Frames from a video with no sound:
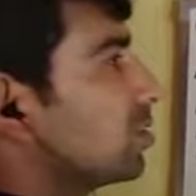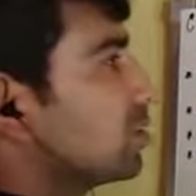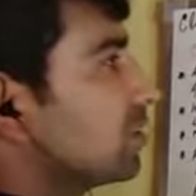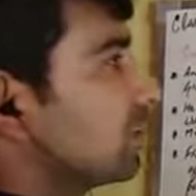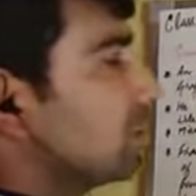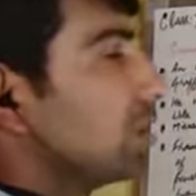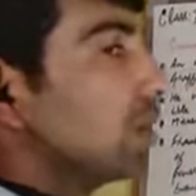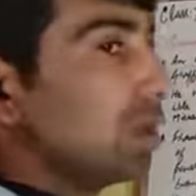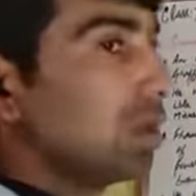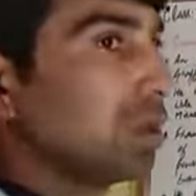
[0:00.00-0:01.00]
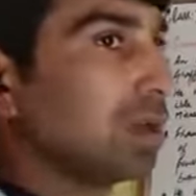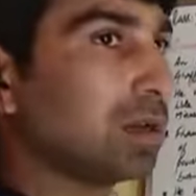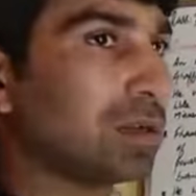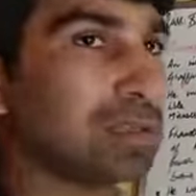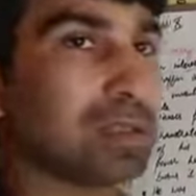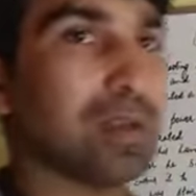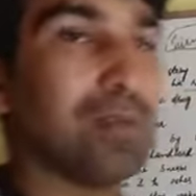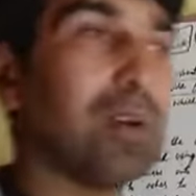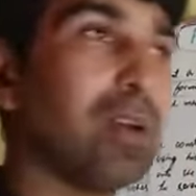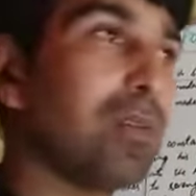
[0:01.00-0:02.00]
just
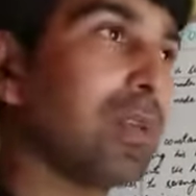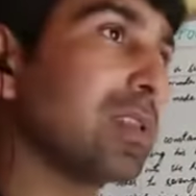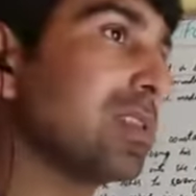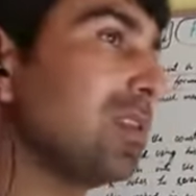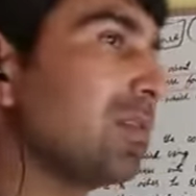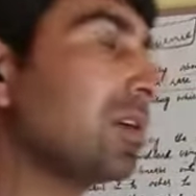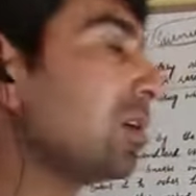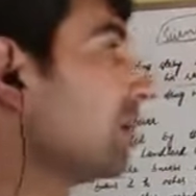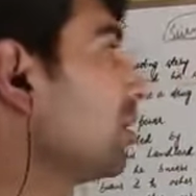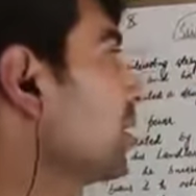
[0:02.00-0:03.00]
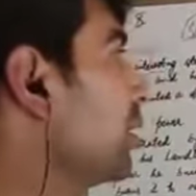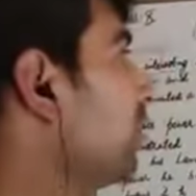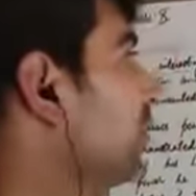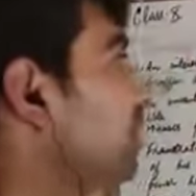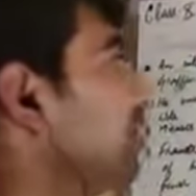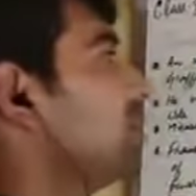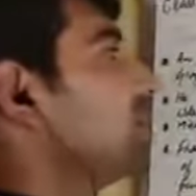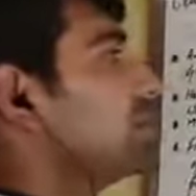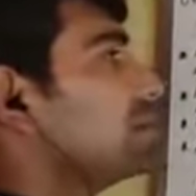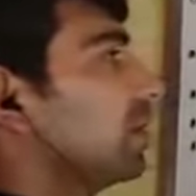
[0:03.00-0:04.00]
discovered, or we can say invented, a kind of
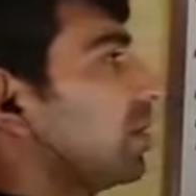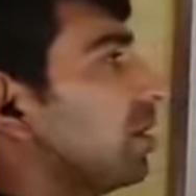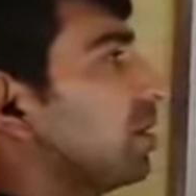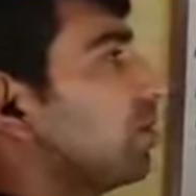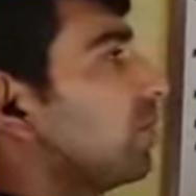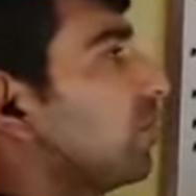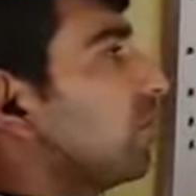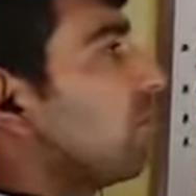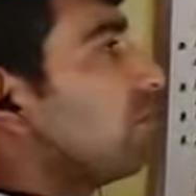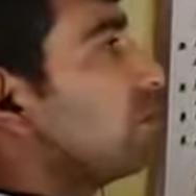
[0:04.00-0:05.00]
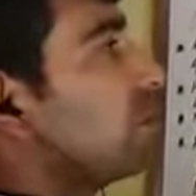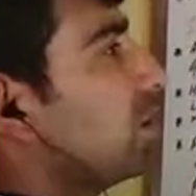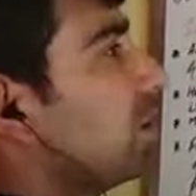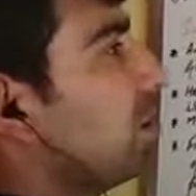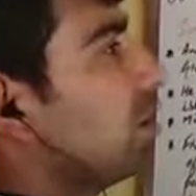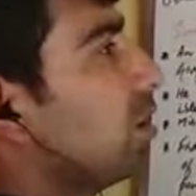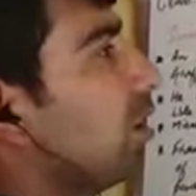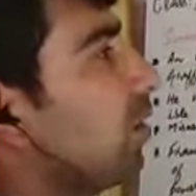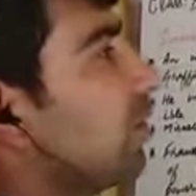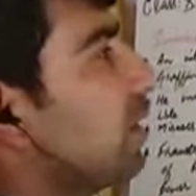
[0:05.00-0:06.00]
a rare formula
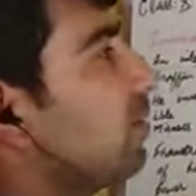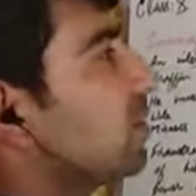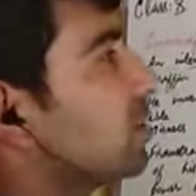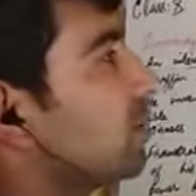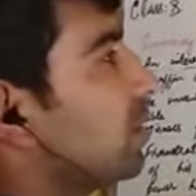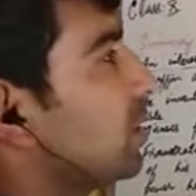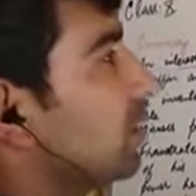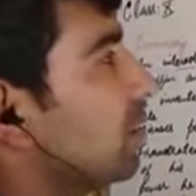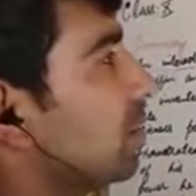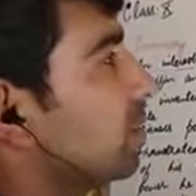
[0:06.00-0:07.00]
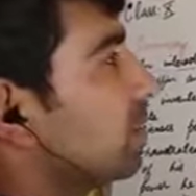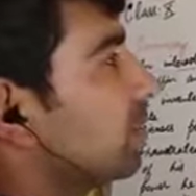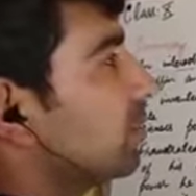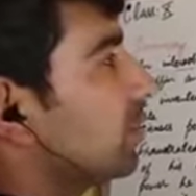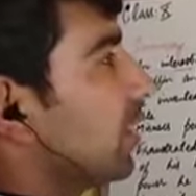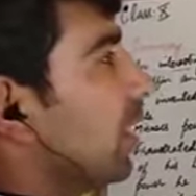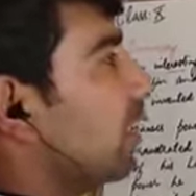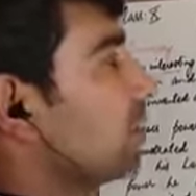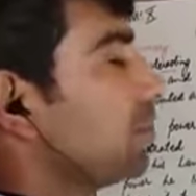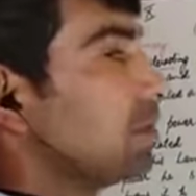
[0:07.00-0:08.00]
of invisibility.
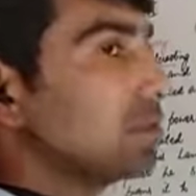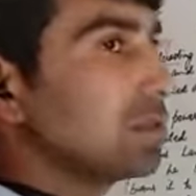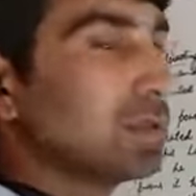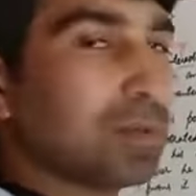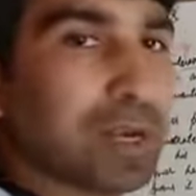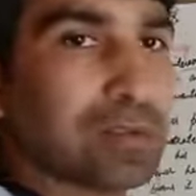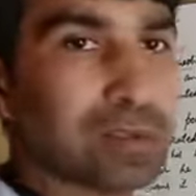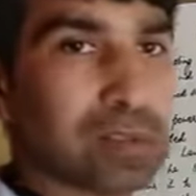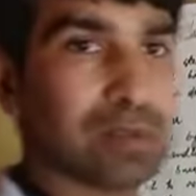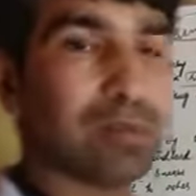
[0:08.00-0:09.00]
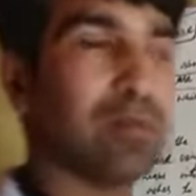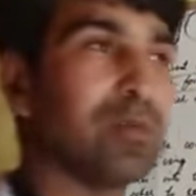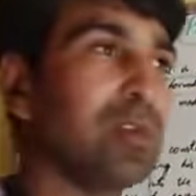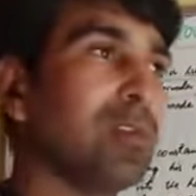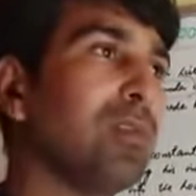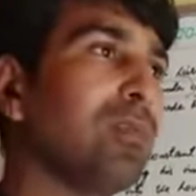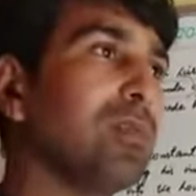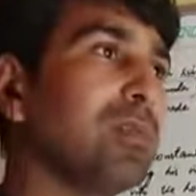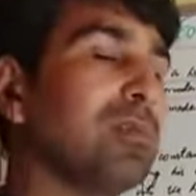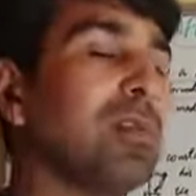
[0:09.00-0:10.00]
That means you might have seen the movie of,
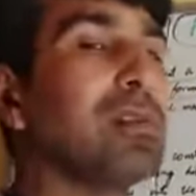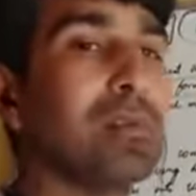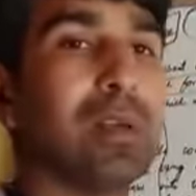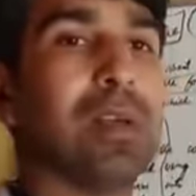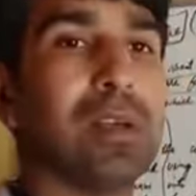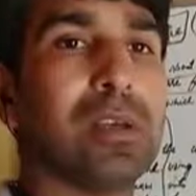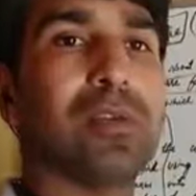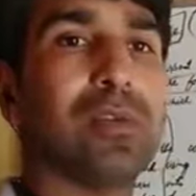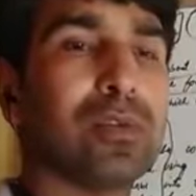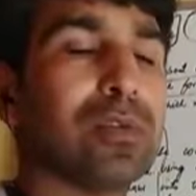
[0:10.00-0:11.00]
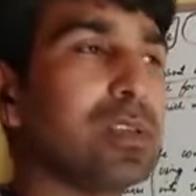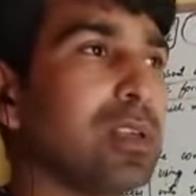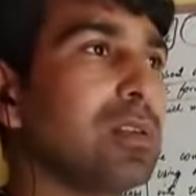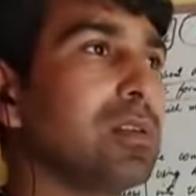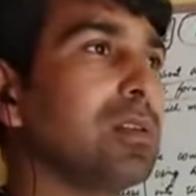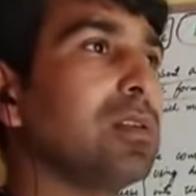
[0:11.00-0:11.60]
or you should see it,